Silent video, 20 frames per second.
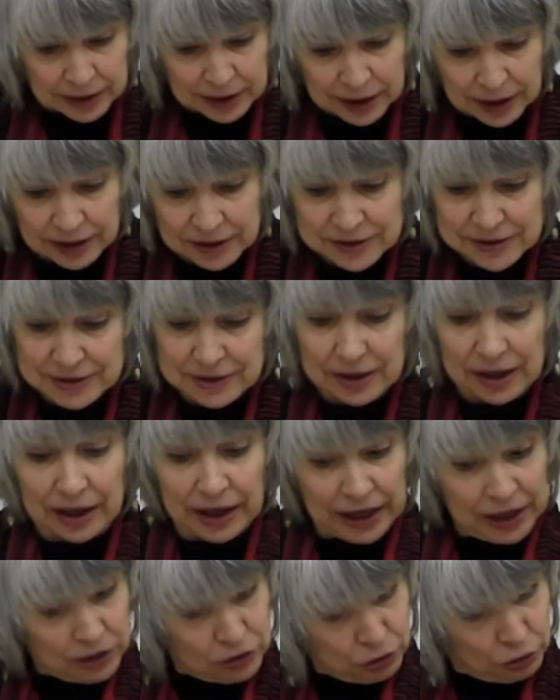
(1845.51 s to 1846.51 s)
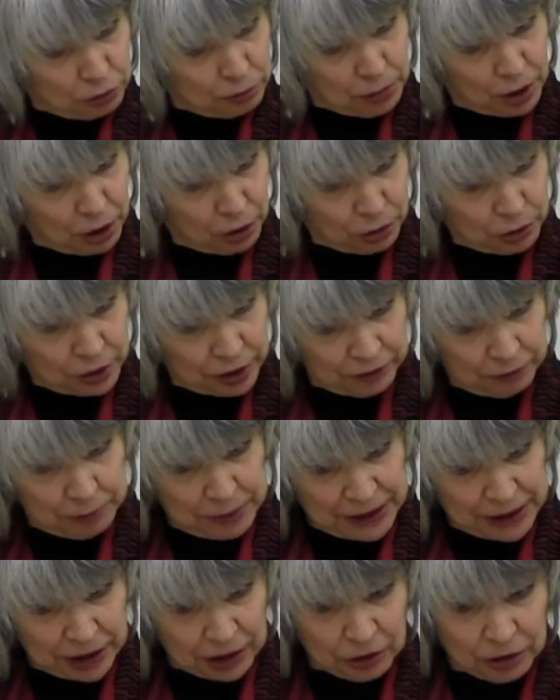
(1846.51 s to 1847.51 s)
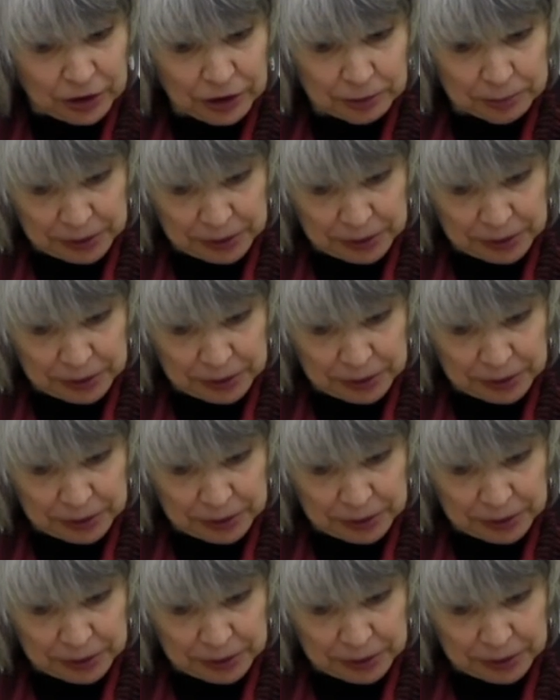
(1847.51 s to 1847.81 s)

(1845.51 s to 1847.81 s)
as a new mode of being on the